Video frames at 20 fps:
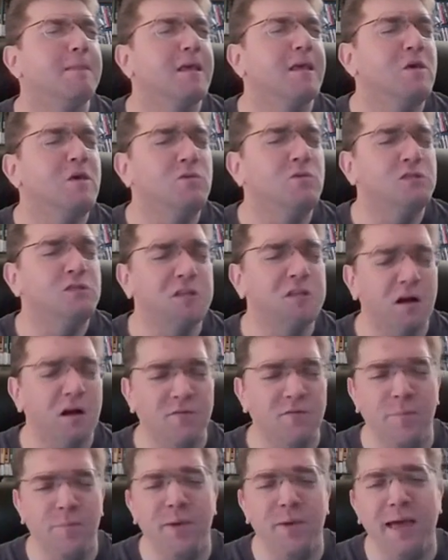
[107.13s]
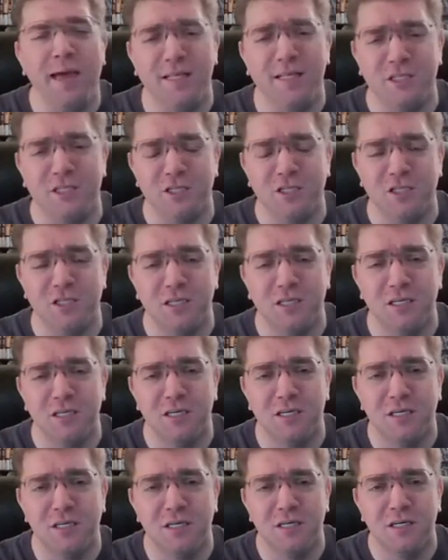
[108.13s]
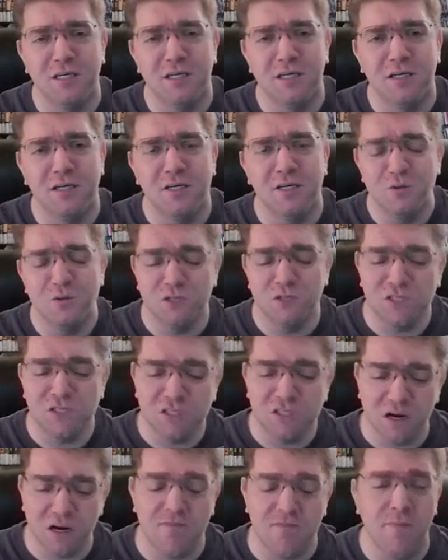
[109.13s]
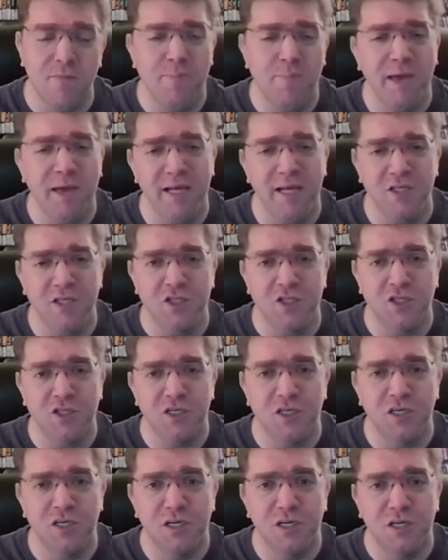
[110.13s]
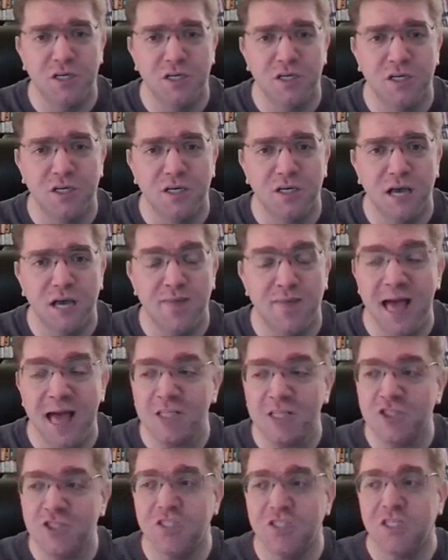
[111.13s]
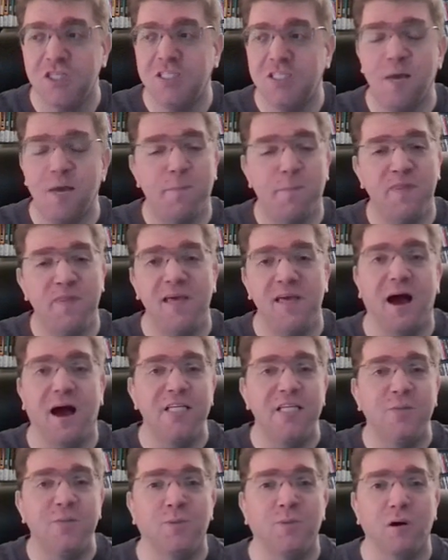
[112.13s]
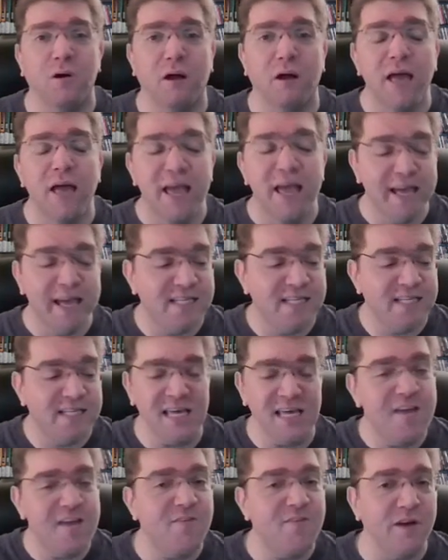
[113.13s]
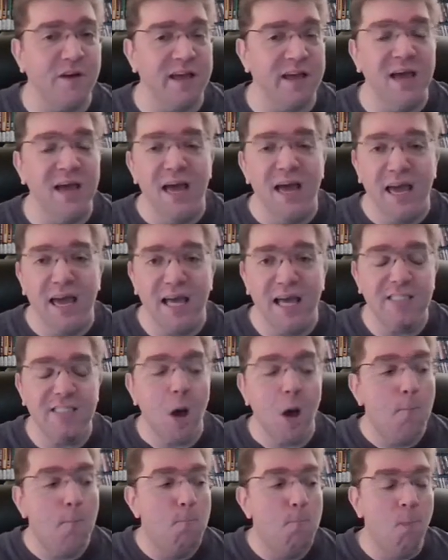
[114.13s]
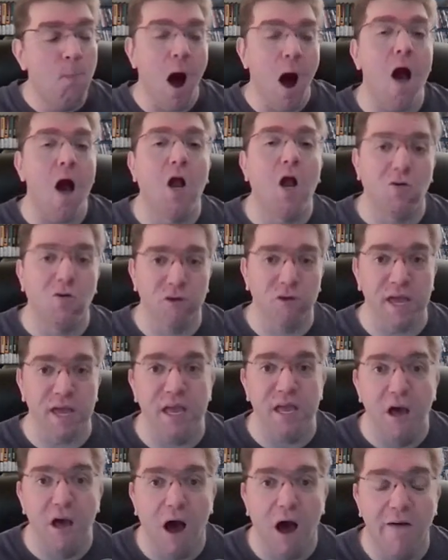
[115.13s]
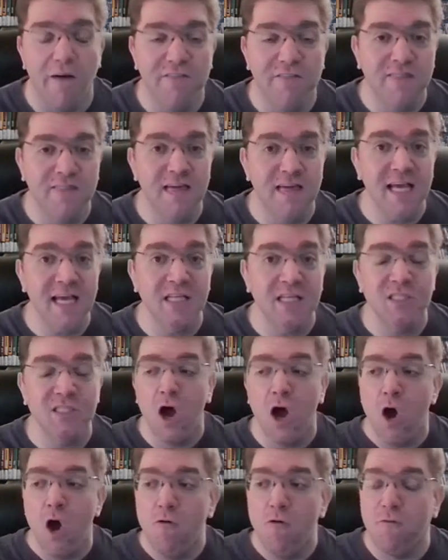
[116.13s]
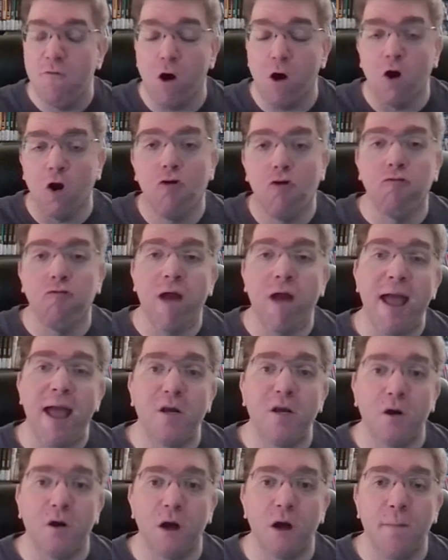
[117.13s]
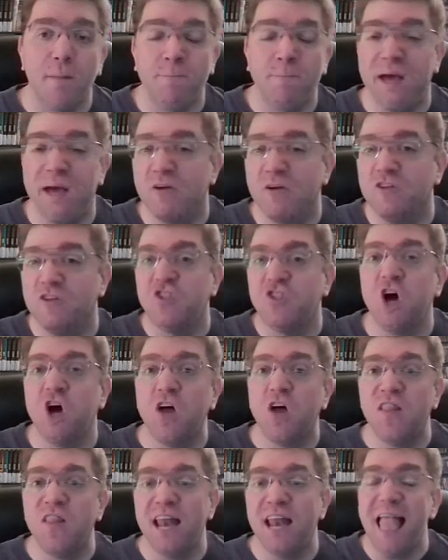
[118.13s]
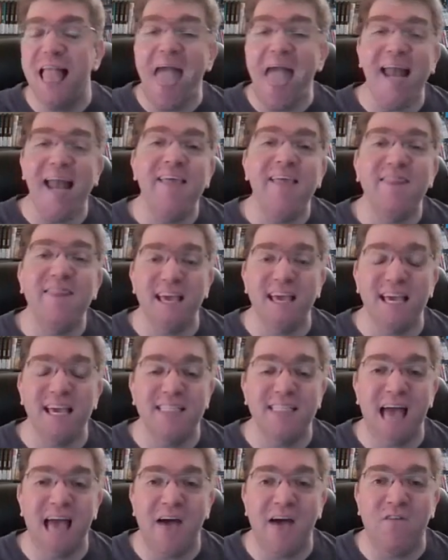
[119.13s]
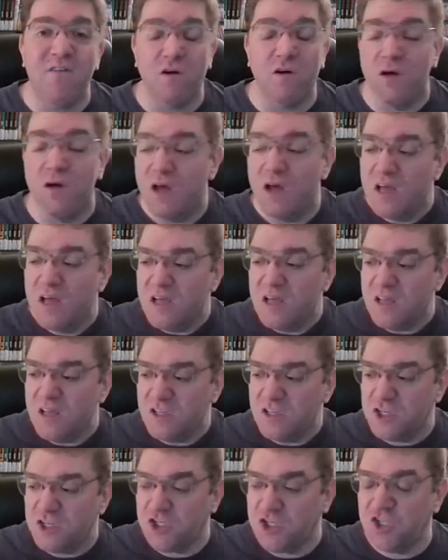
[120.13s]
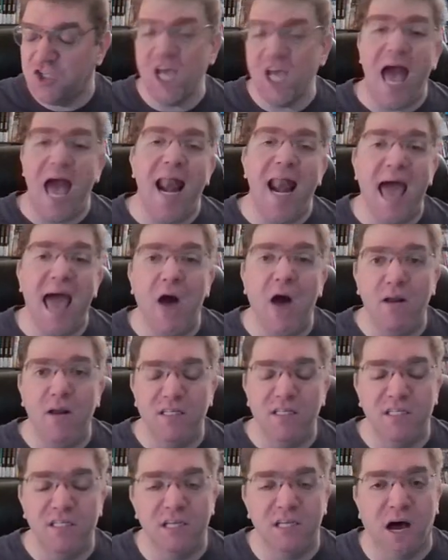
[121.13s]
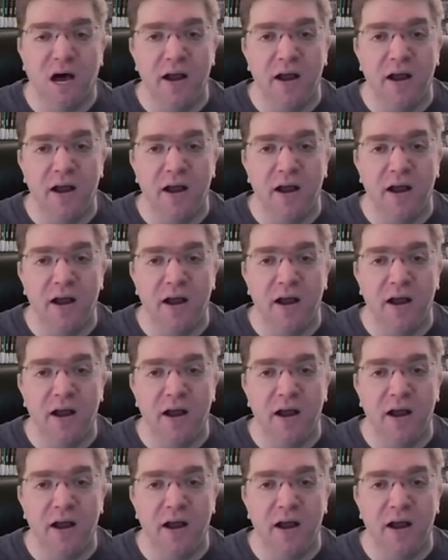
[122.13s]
son of a bitch. You son of a bitch. And that's just the tip of the iceberg. His thievery, his mockery of things far grander and better done than anything he's ever shat out his entire